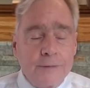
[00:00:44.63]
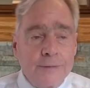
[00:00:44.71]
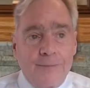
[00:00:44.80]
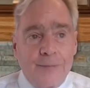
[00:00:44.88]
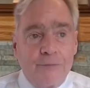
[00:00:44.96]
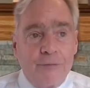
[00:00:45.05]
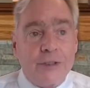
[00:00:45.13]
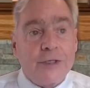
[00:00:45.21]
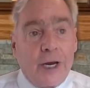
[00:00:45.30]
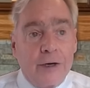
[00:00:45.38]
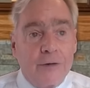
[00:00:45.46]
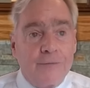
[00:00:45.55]
I've been
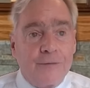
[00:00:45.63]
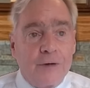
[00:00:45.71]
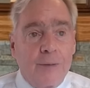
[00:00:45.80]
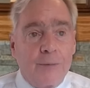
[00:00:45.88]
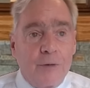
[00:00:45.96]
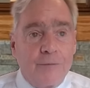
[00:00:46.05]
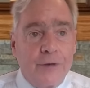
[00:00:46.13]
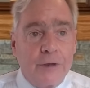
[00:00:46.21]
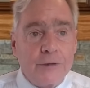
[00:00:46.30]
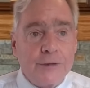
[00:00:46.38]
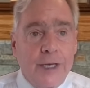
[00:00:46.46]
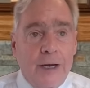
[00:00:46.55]
retired for a number of
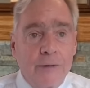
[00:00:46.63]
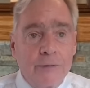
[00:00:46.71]
years now.